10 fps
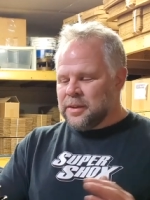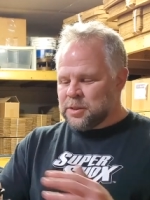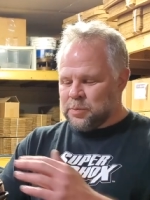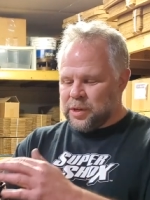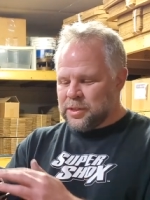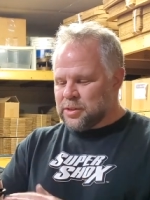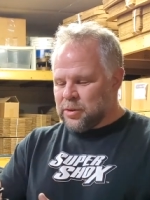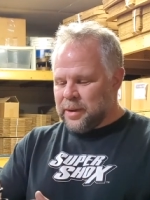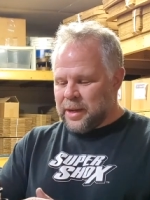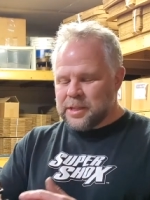Springs
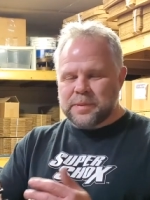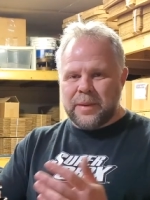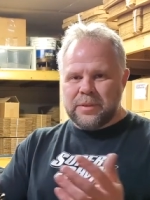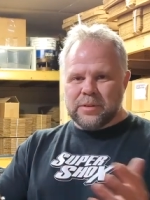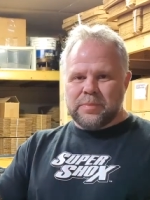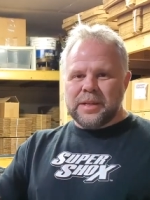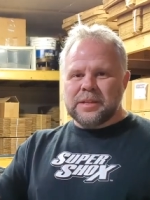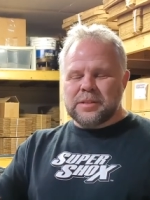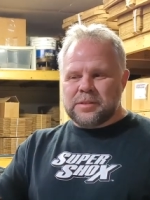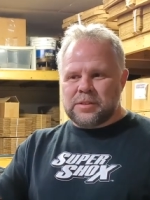go bad. That's probably their
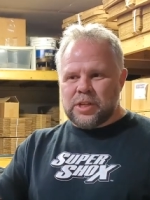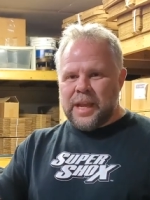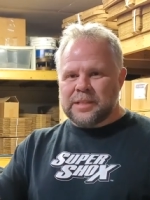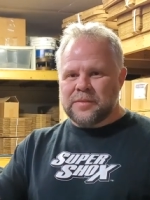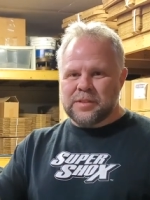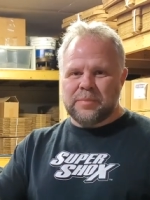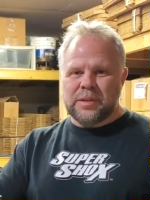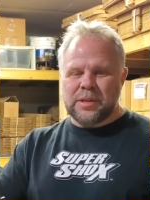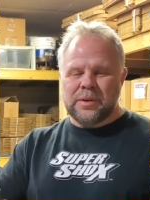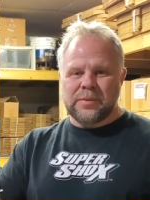biggest chance of
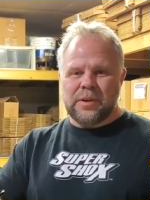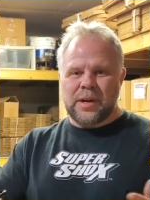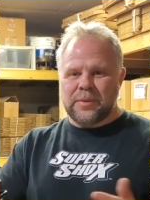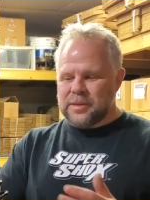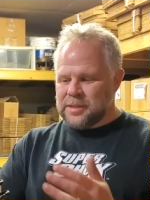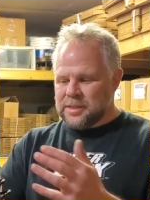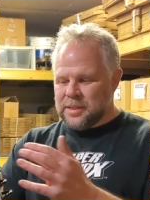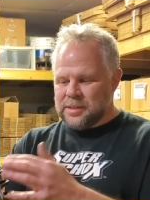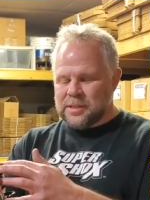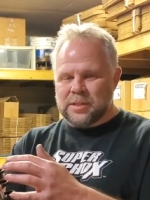something going wrong with this
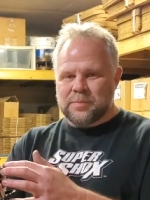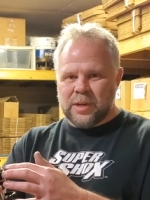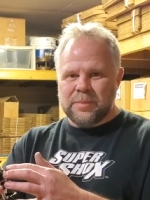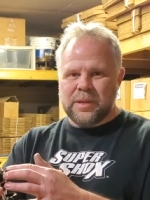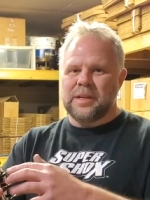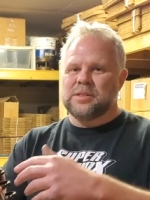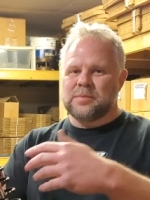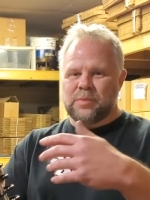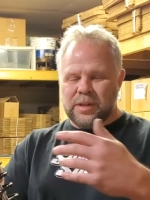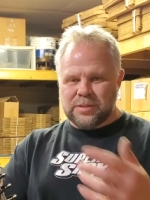is the spring because
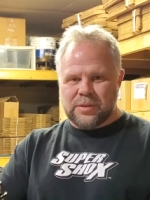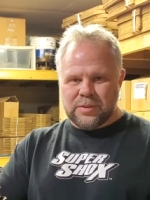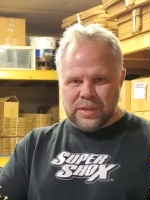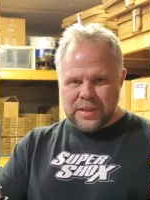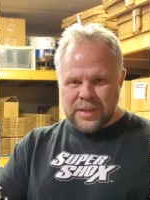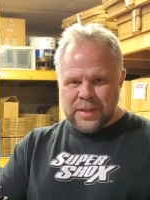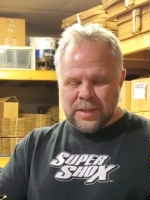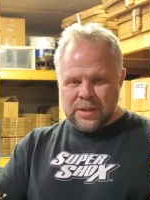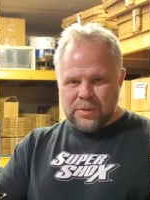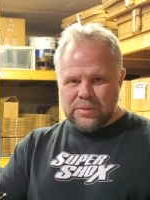springs will only
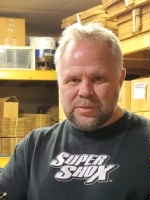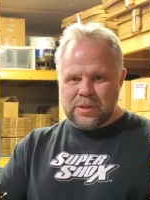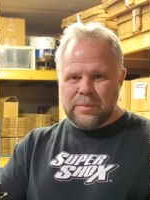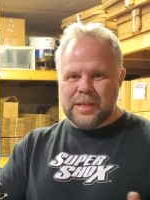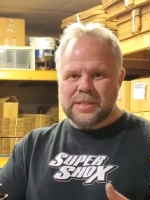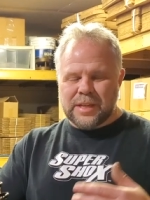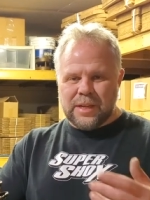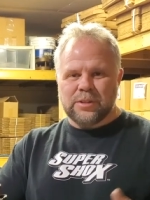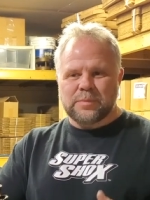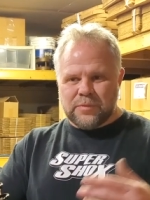go through so many
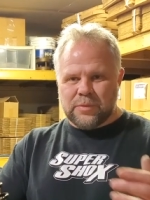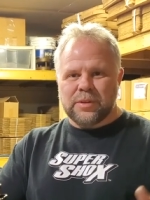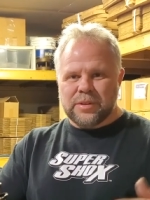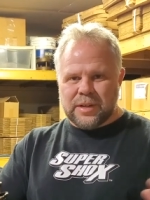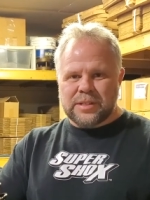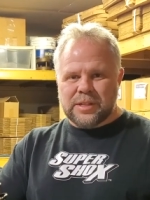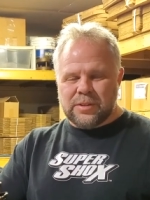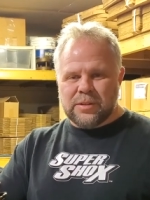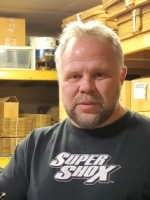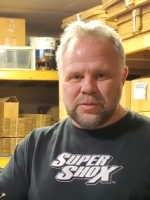cycles before they're going to
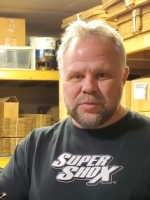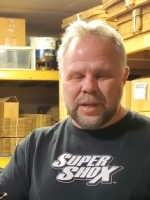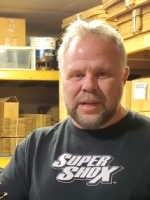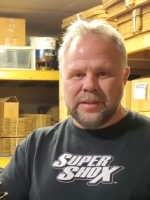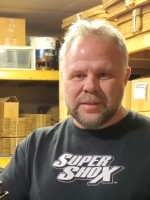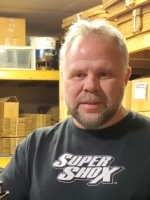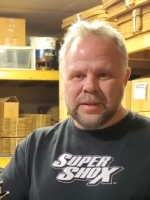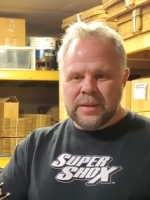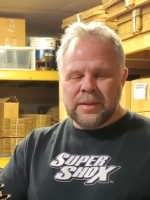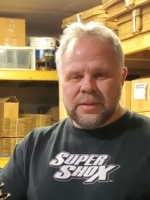start to lose rate and
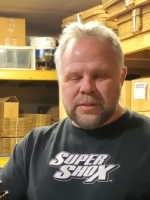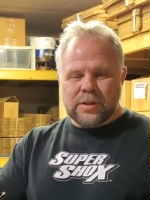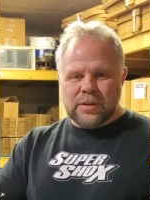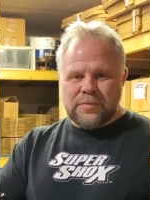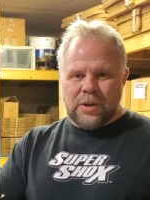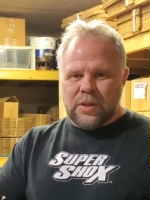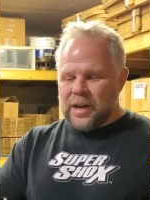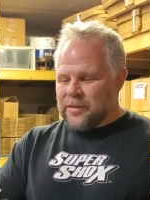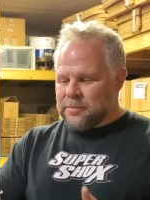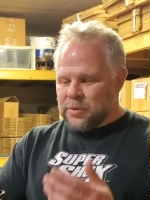they're going to fall
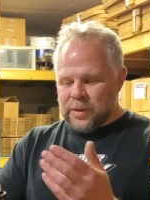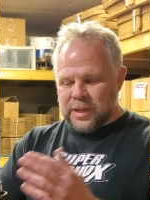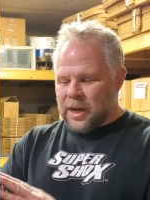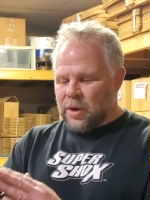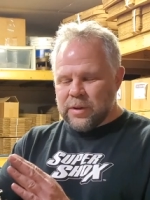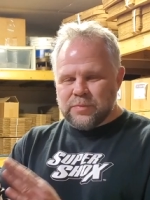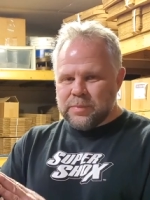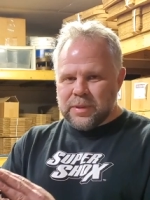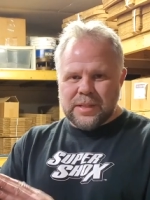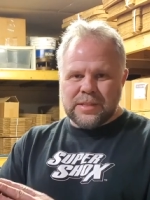off. But we can always
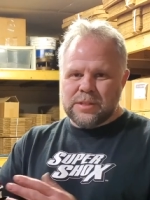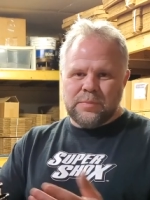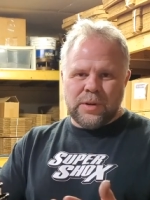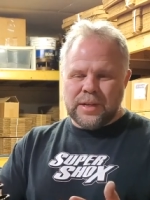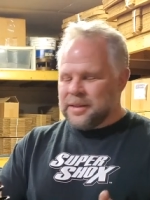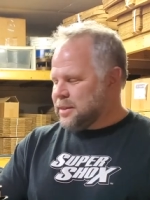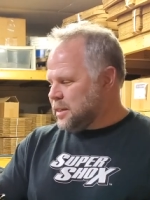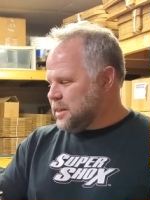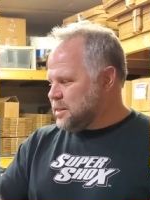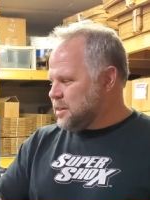replace the spring.
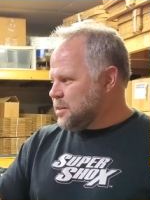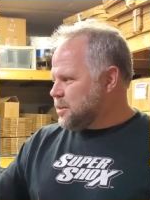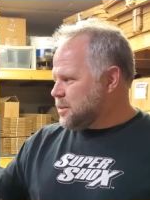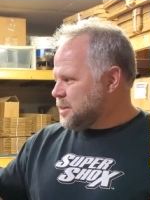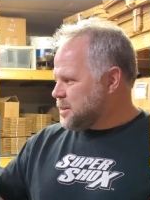Easy to do.